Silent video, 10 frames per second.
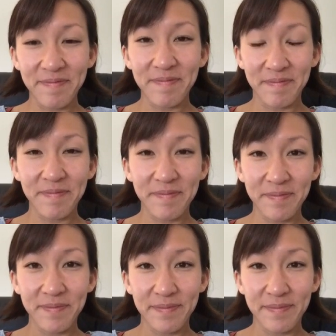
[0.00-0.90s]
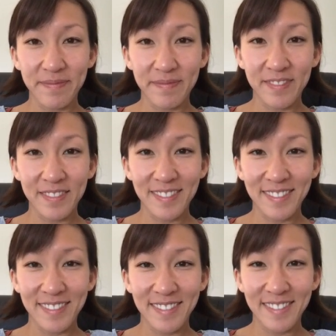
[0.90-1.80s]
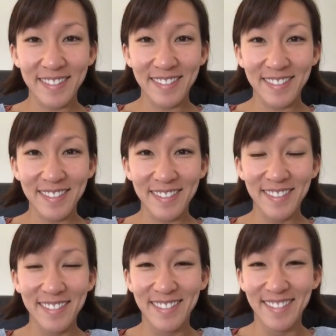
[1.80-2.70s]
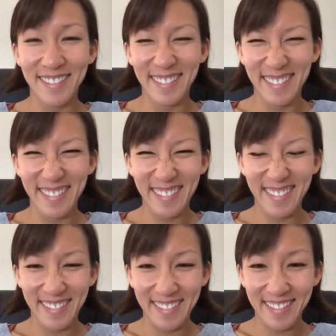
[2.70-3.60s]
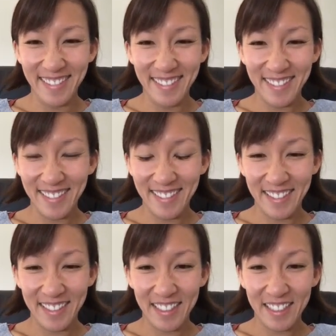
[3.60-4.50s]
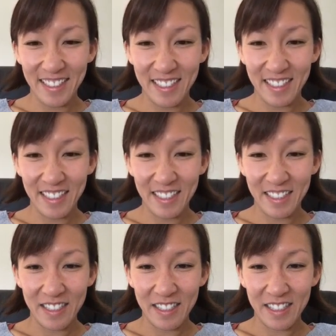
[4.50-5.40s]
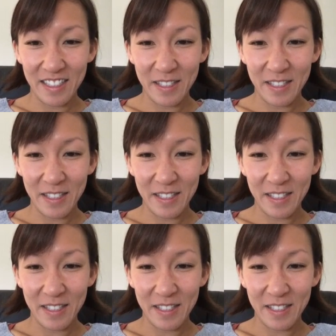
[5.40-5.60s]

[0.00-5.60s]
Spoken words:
The person shown says nothing.